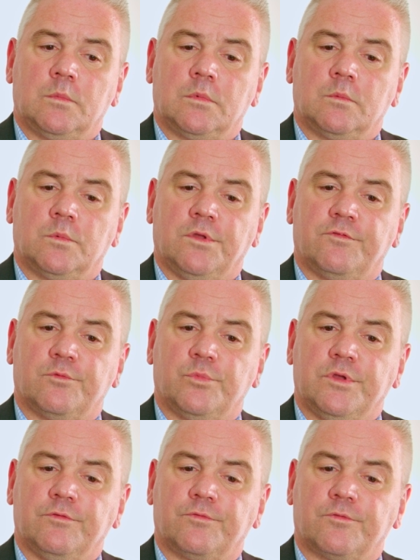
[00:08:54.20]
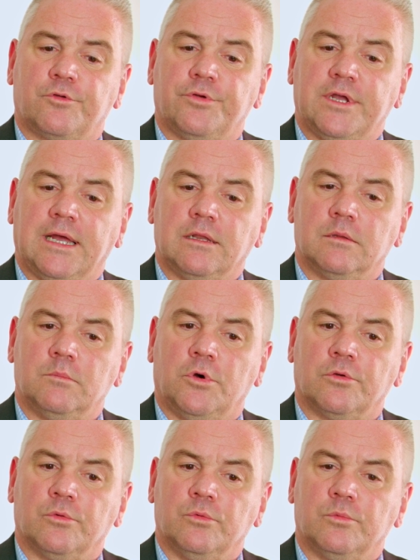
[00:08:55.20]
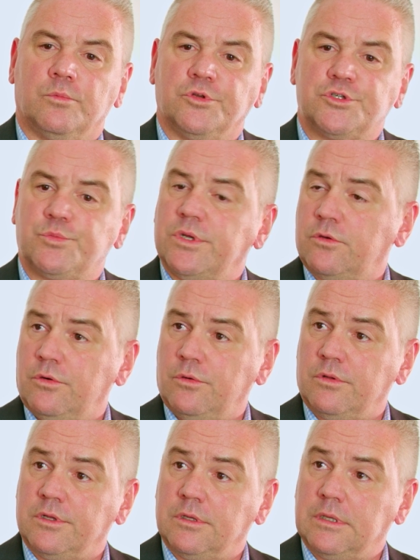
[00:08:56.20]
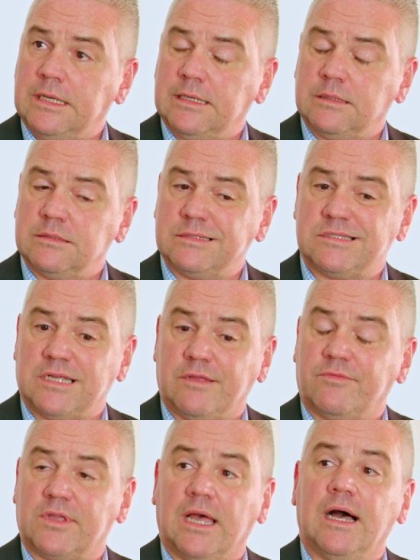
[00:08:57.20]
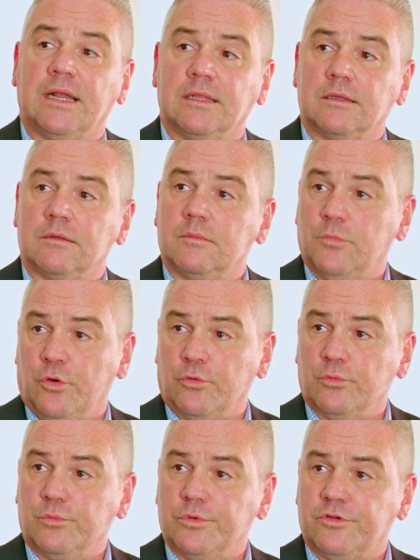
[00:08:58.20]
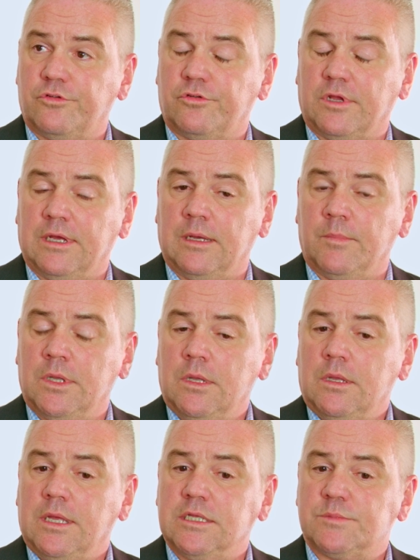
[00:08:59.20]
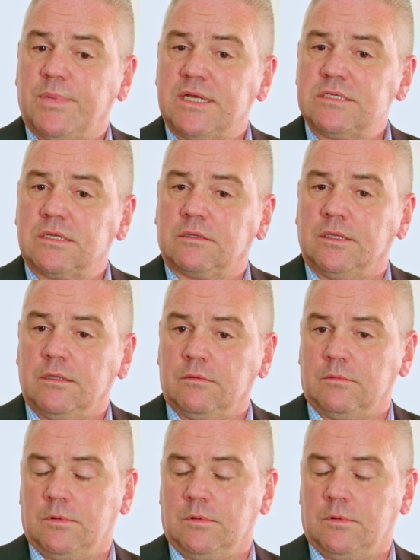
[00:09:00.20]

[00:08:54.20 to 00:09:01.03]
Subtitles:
We've created a model which we call a safeguarding model, which is basically